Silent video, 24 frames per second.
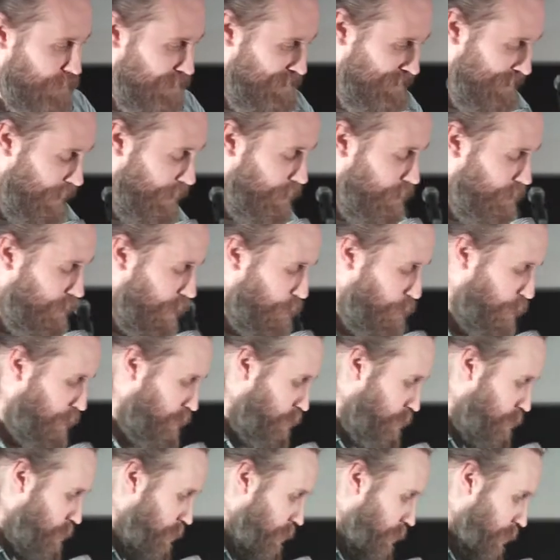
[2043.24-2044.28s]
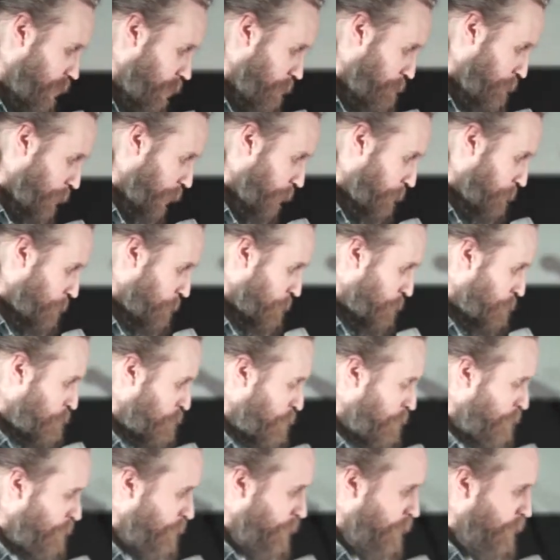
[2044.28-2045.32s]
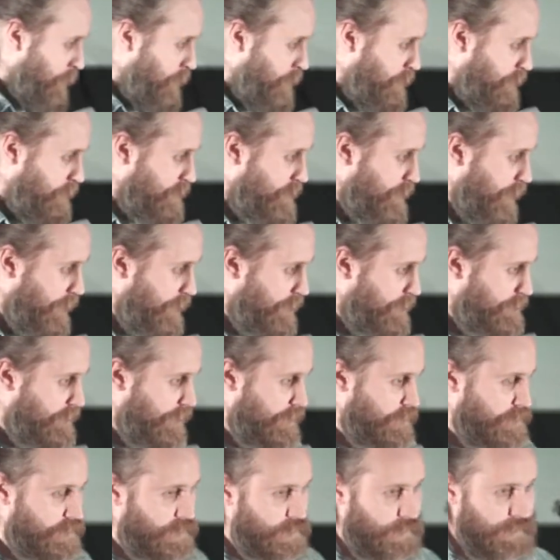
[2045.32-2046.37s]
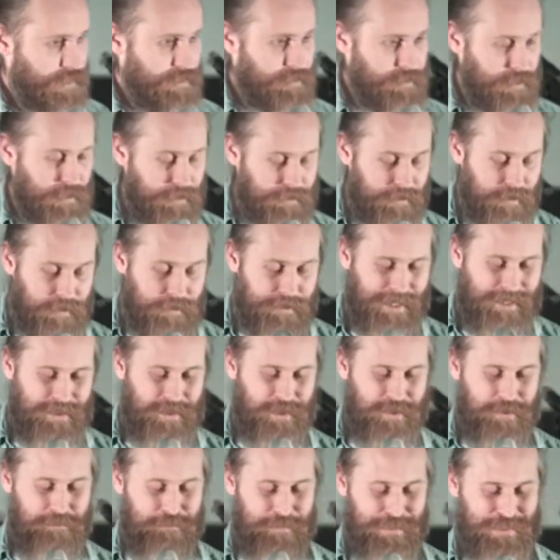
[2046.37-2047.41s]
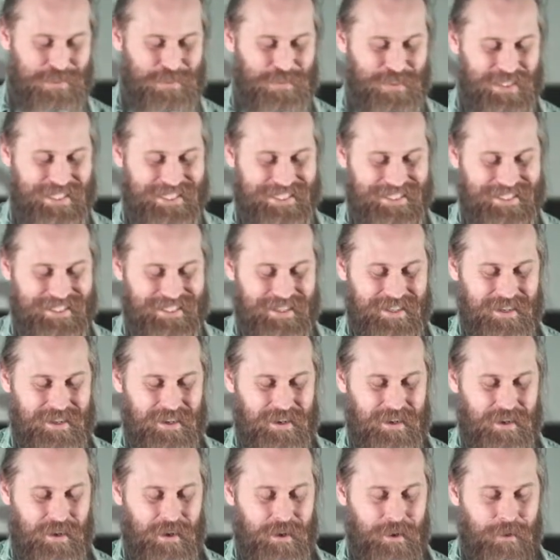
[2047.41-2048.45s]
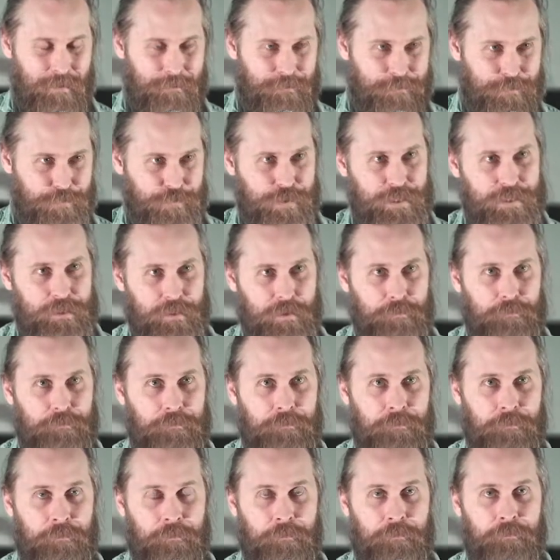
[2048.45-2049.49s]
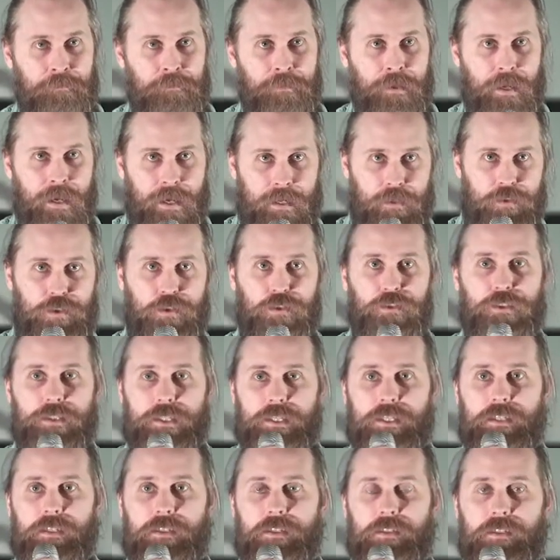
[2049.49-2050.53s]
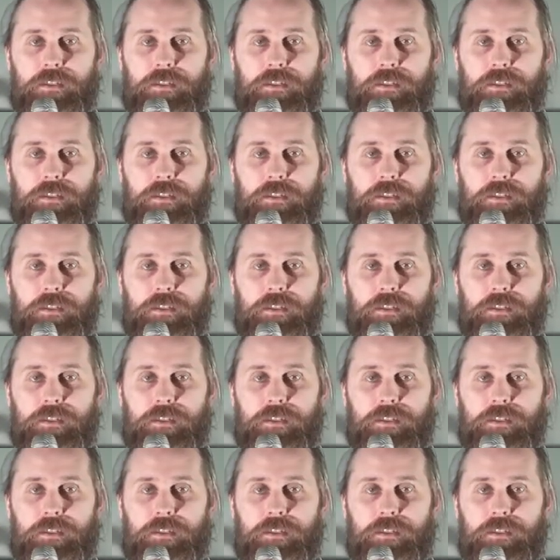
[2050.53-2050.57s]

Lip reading: The second I want you to think about, the second tension is the tension between freedom and duty.